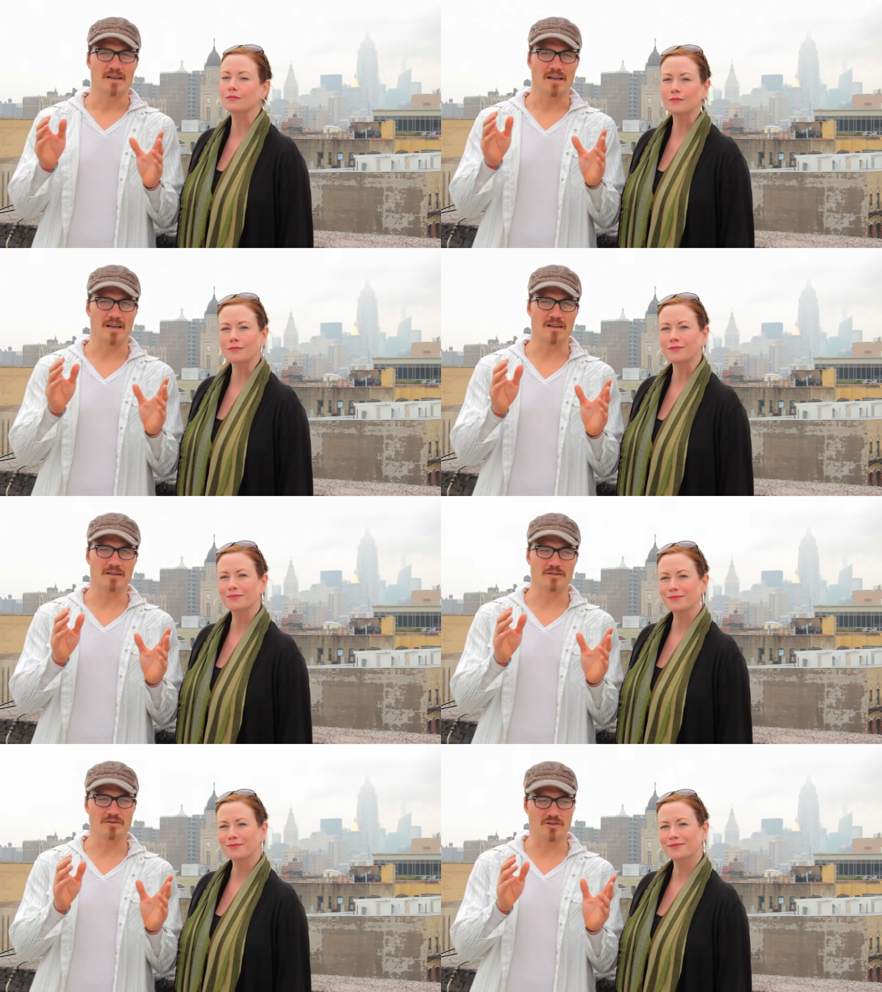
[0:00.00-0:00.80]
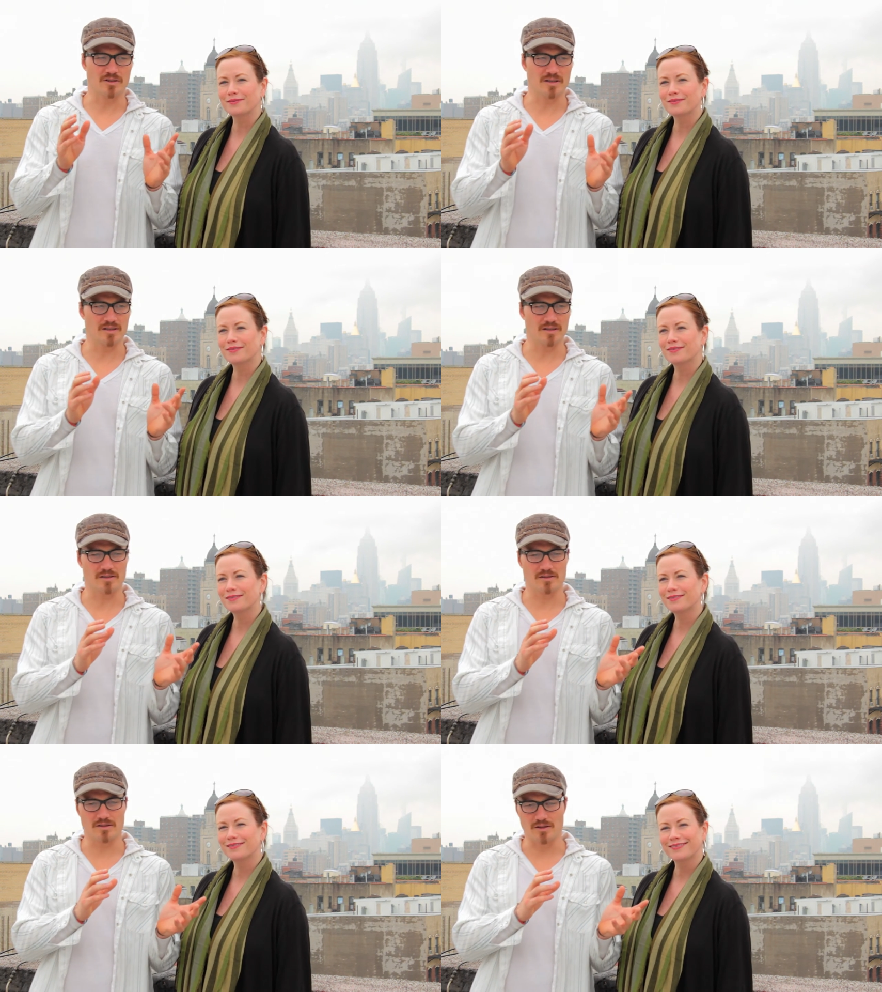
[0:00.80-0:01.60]
Speaker 1: and you're going to,
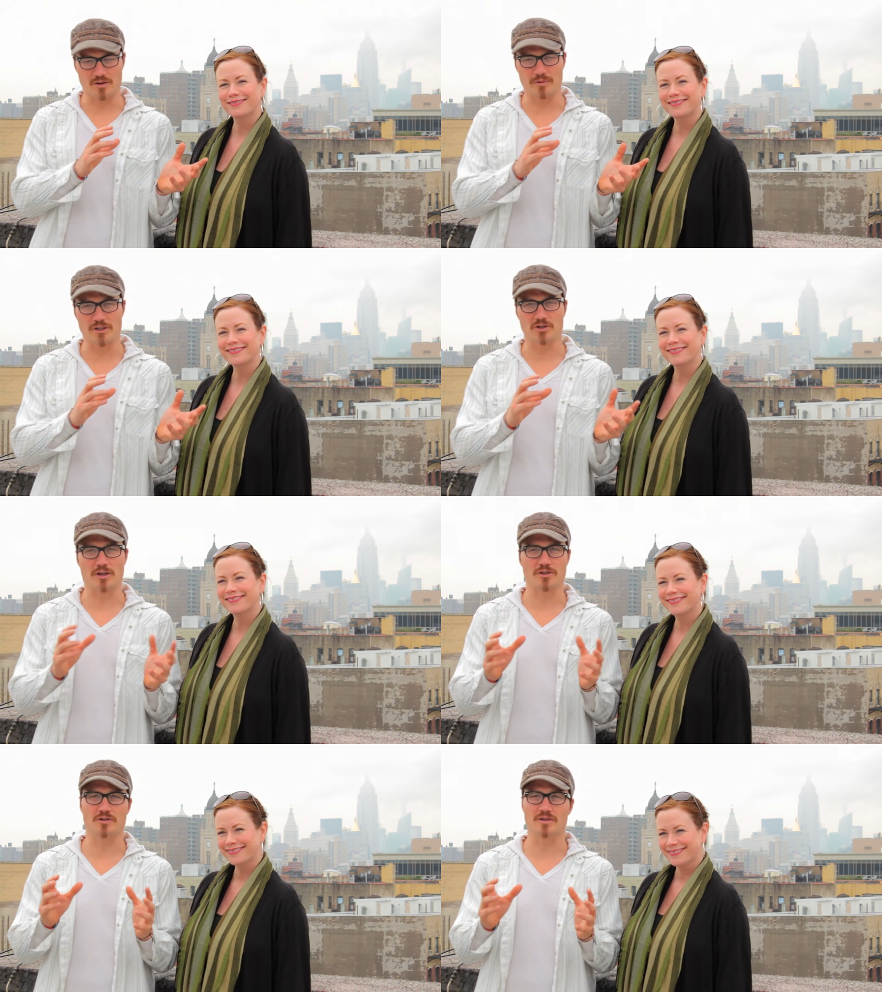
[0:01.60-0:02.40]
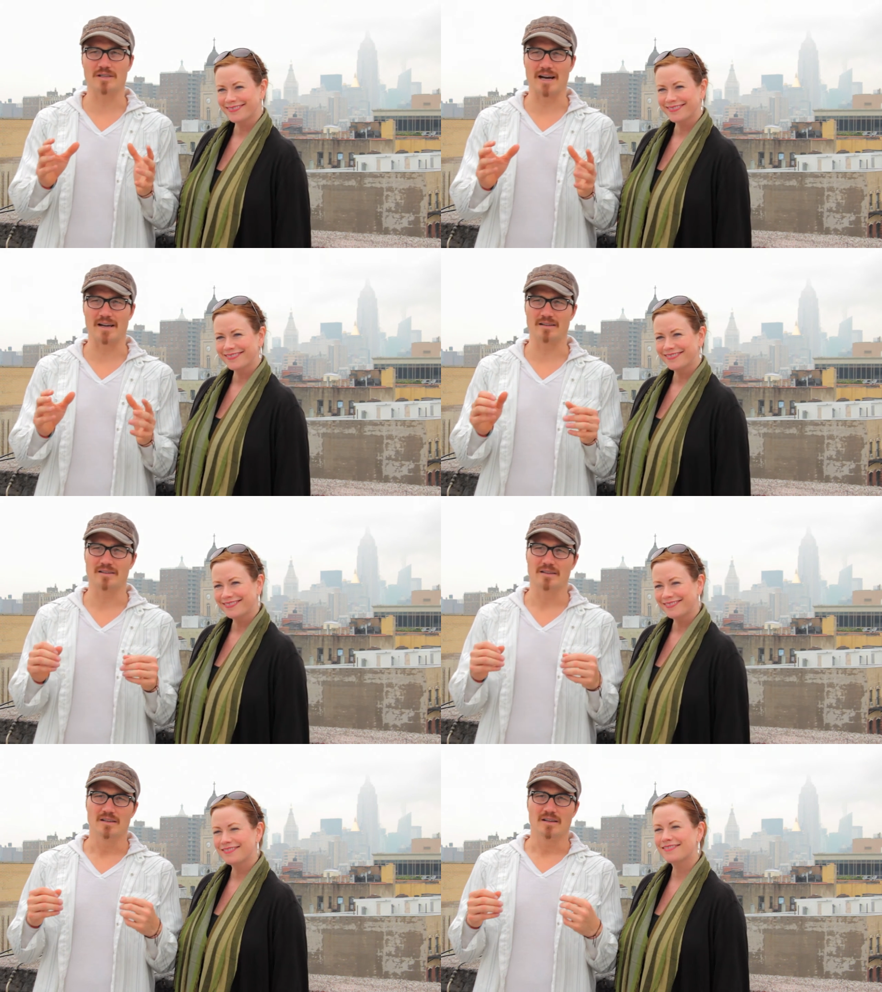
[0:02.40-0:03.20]
you know, restructure your diet.
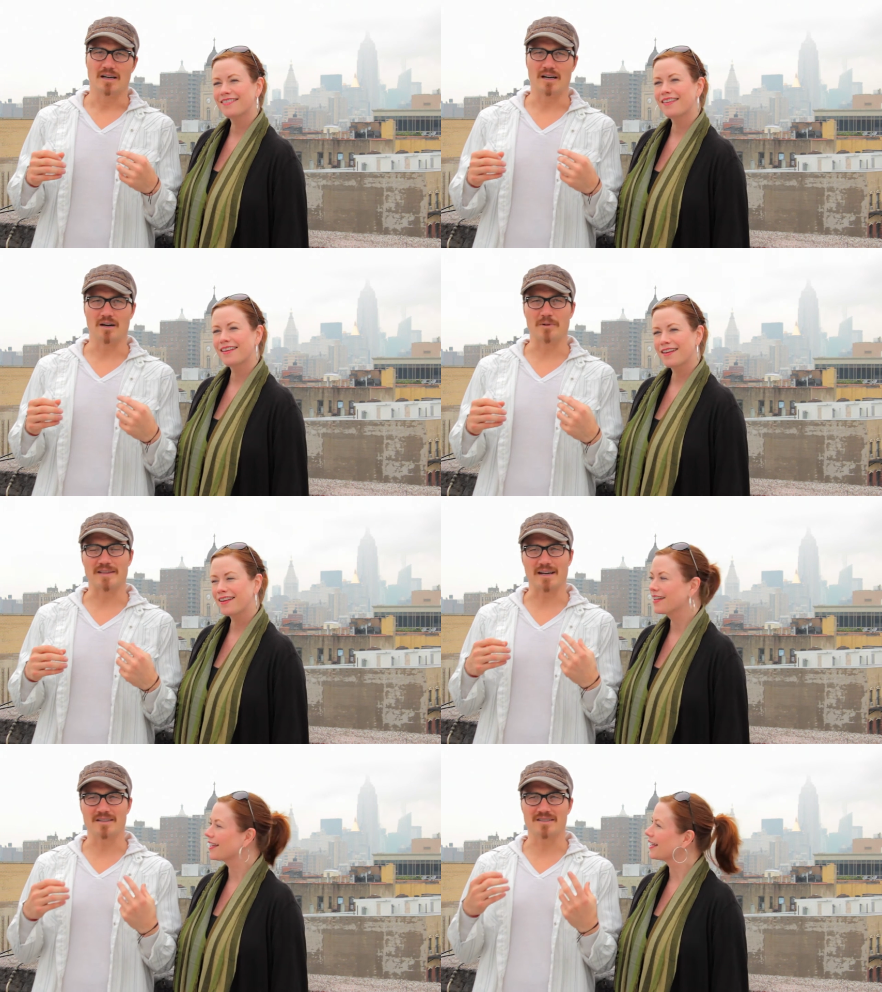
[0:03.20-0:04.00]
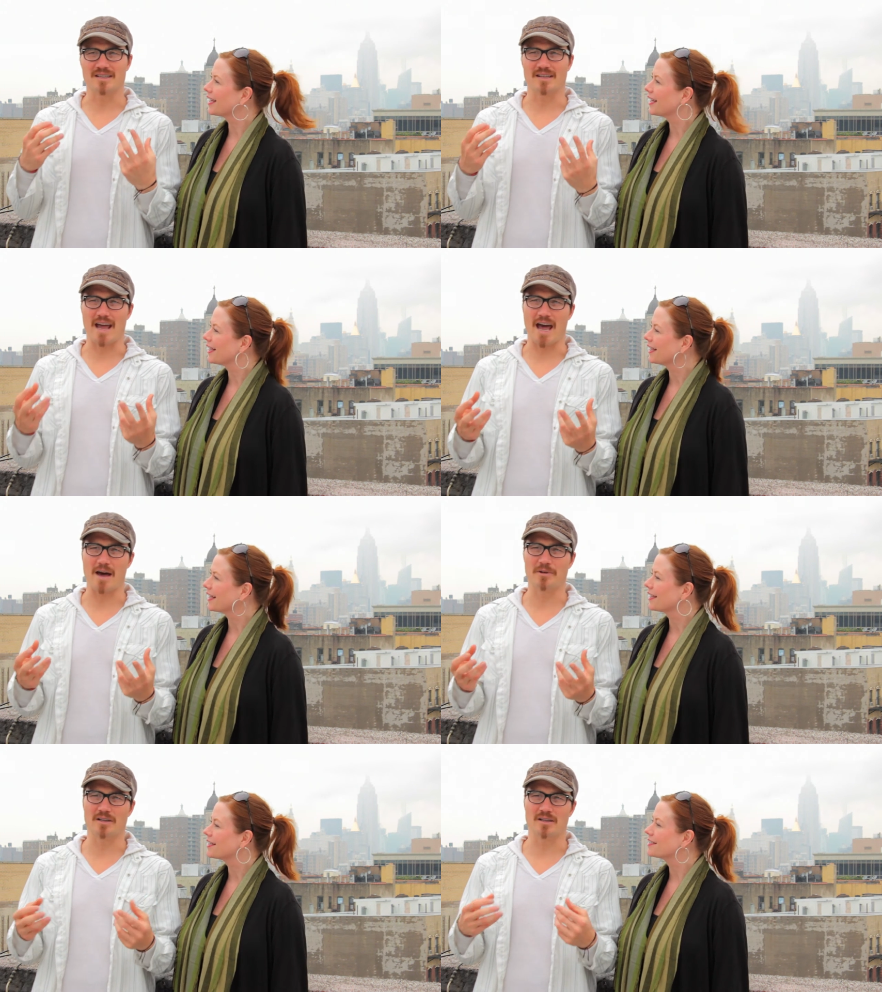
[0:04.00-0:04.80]
Uh, but that can set a
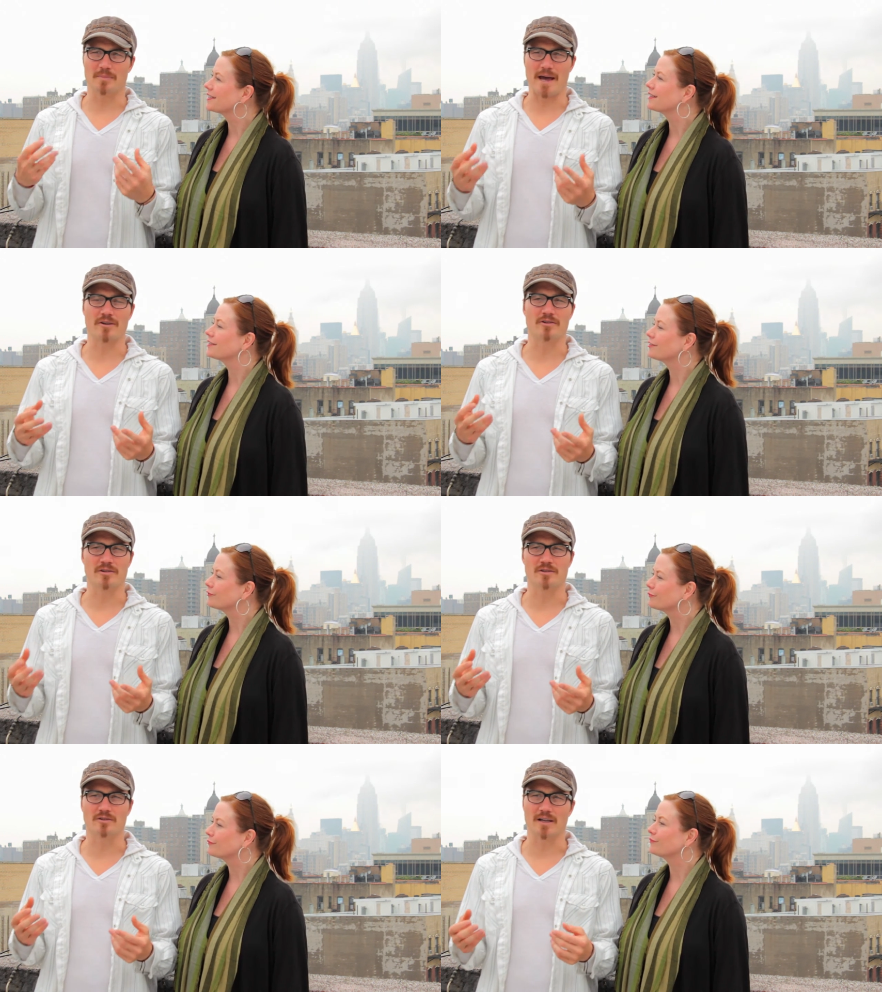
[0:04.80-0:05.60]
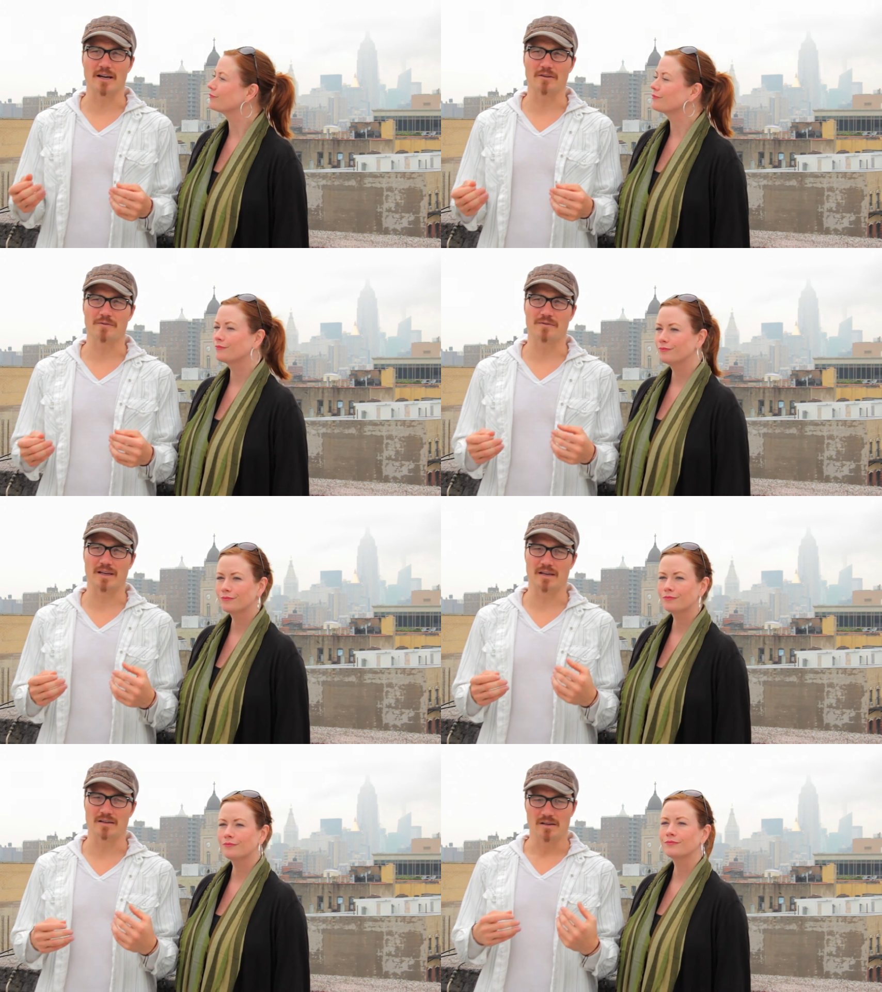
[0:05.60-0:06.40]
habit and a pattern in your life
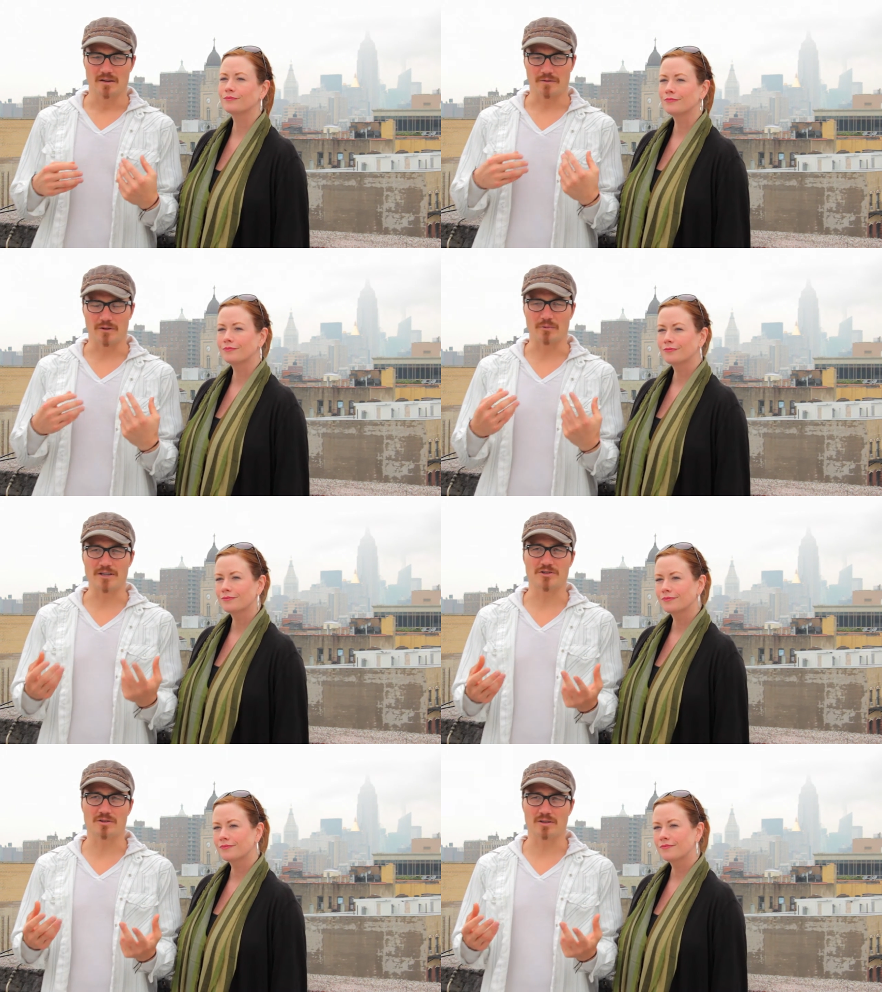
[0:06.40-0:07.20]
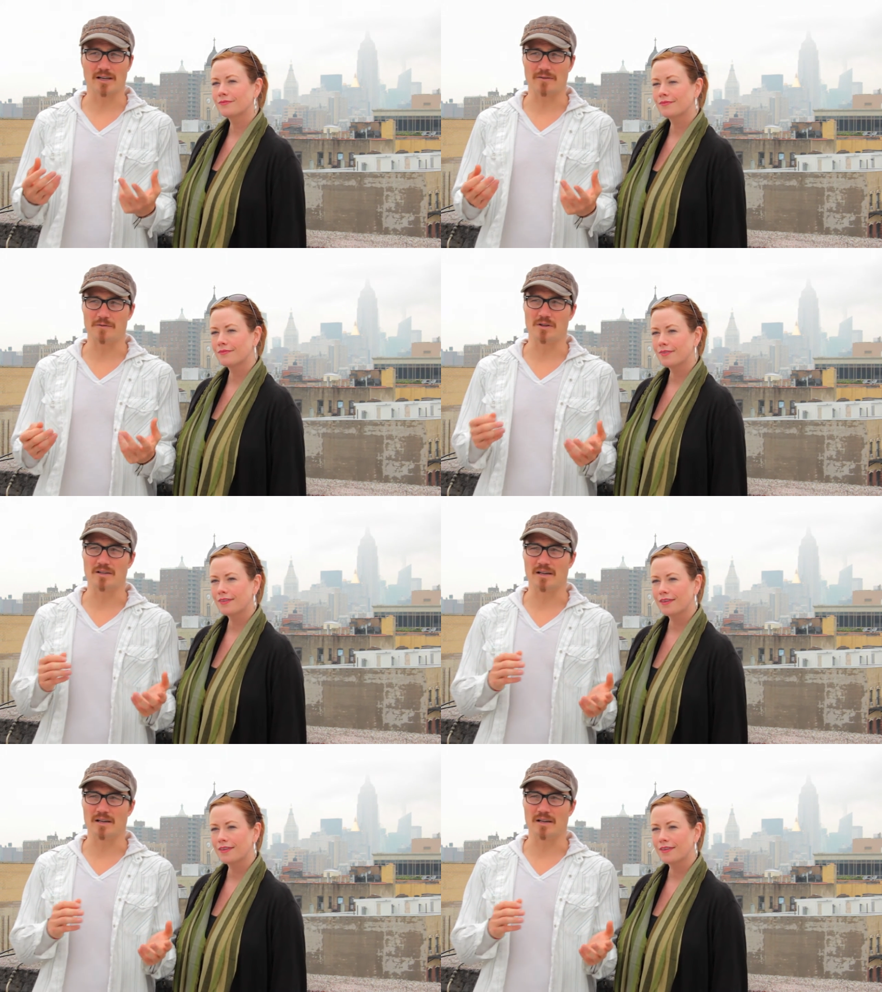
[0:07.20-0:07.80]
that for the rest of your life you can